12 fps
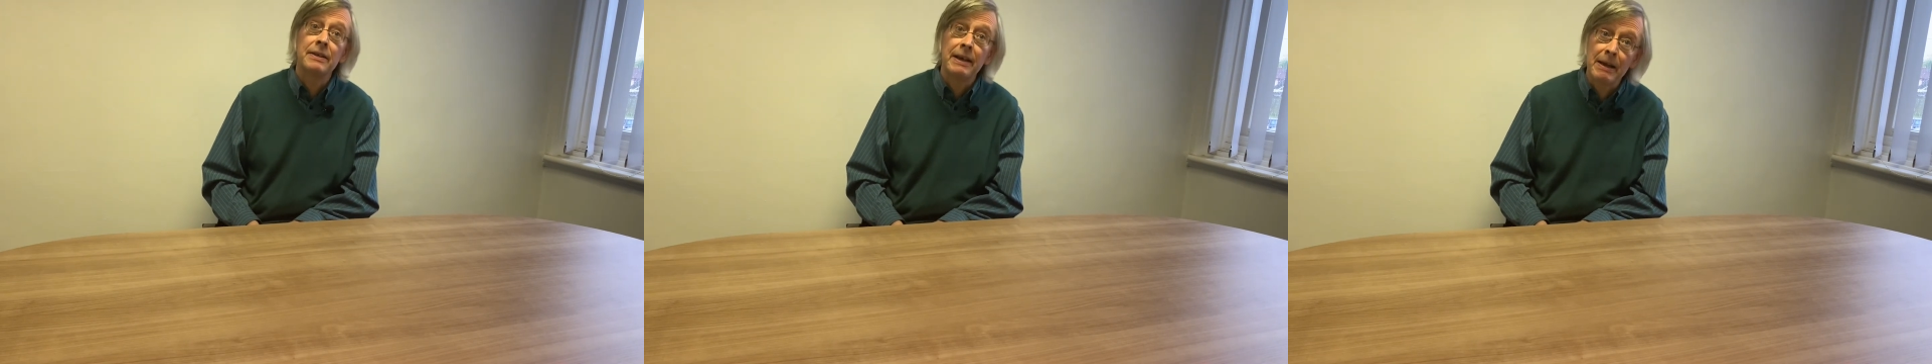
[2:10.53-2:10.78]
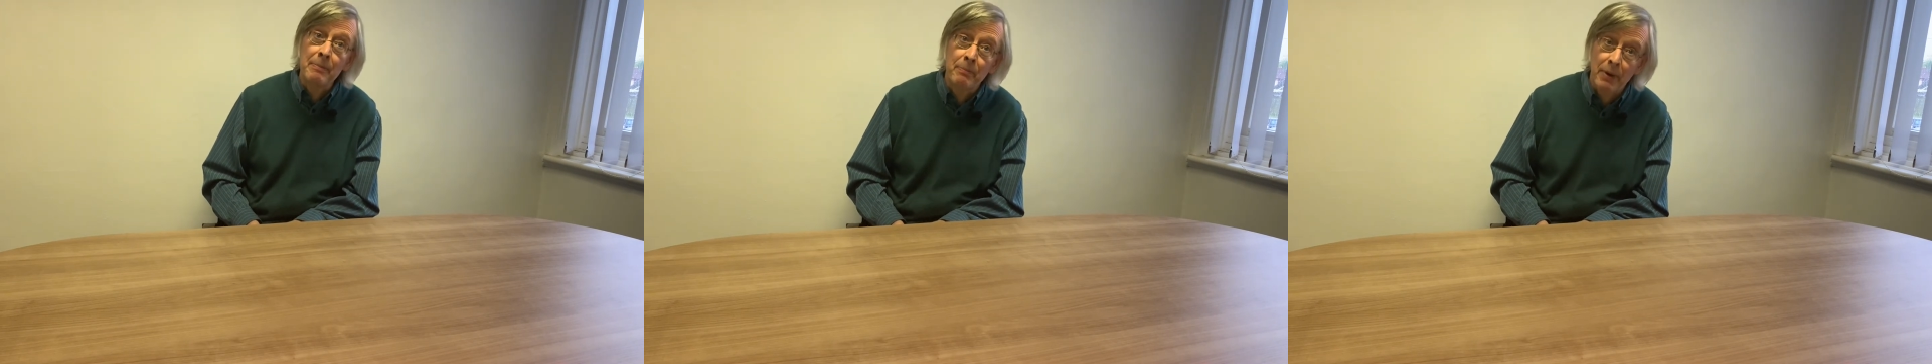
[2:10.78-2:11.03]

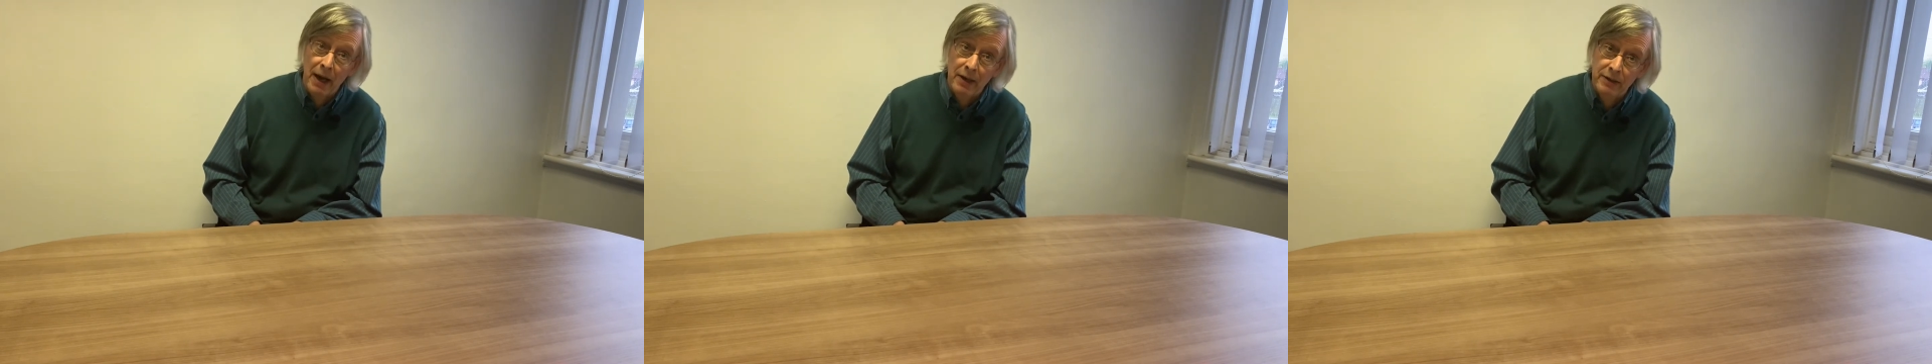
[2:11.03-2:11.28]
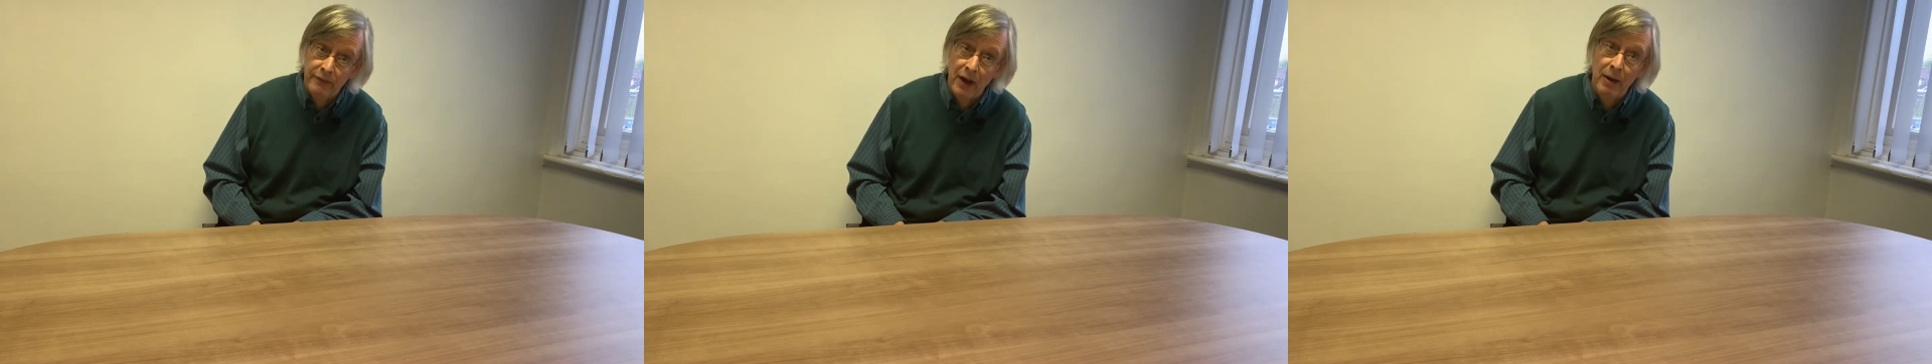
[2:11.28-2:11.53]
impact of
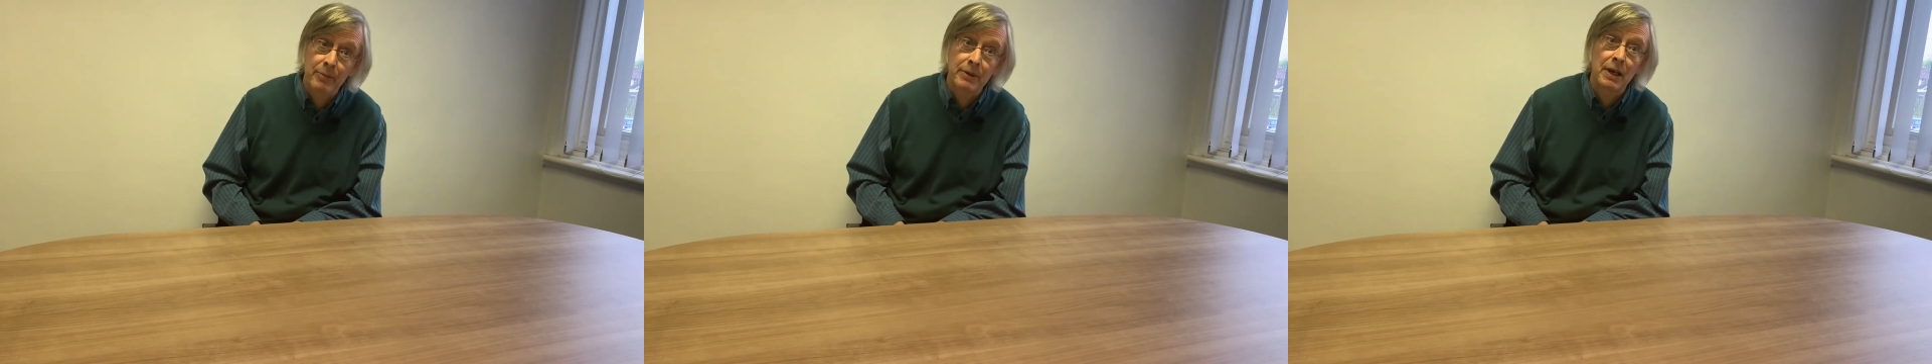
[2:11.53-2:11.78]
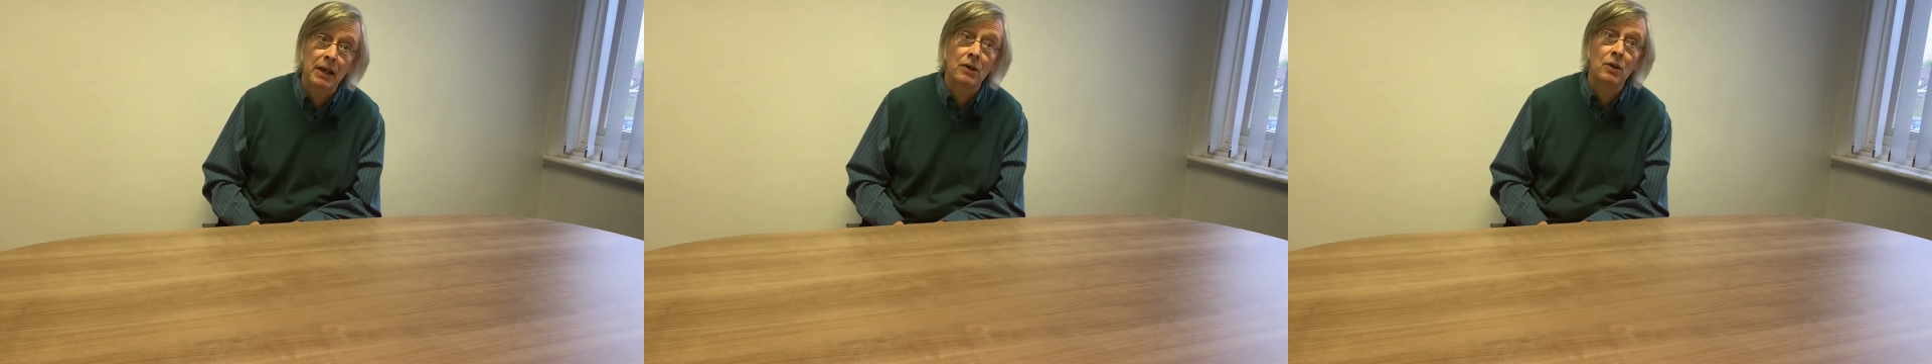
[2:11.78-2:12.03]

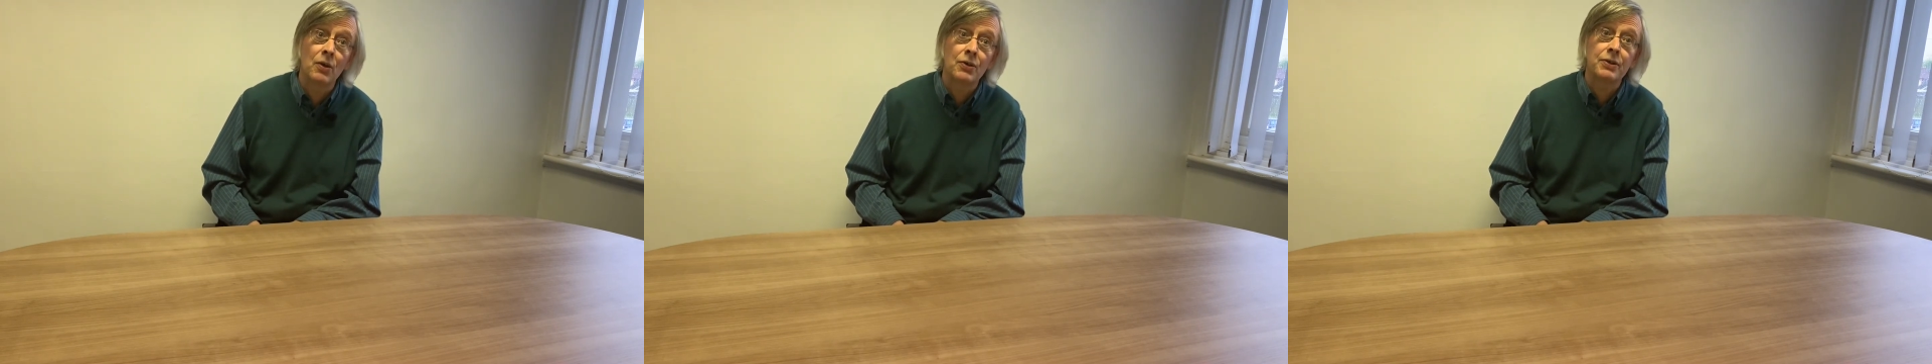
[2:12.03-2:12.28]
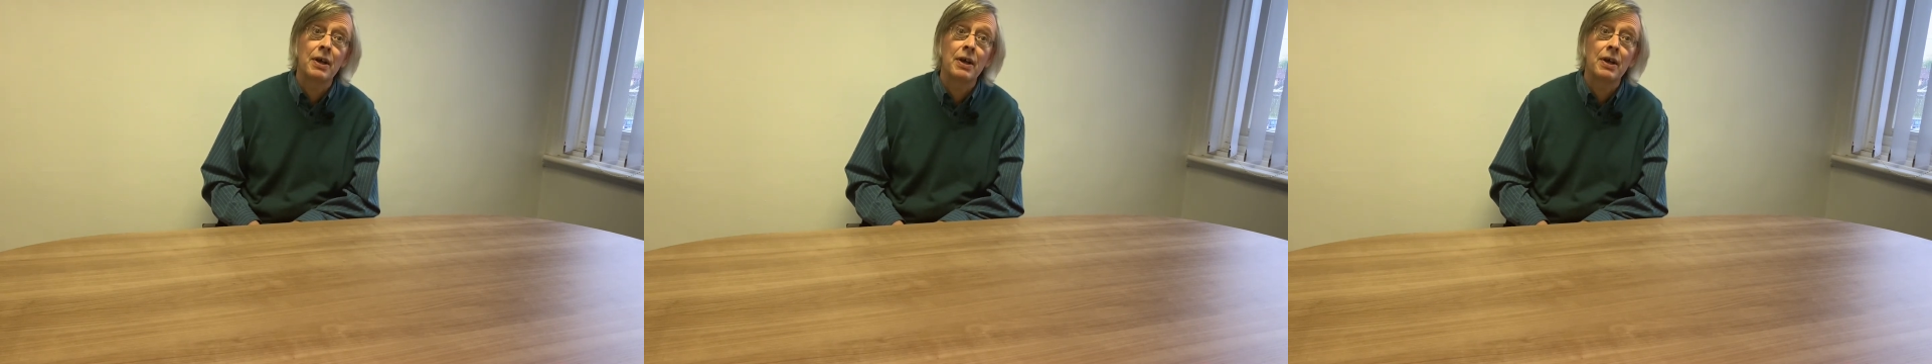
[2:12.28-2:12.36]
habitat loss,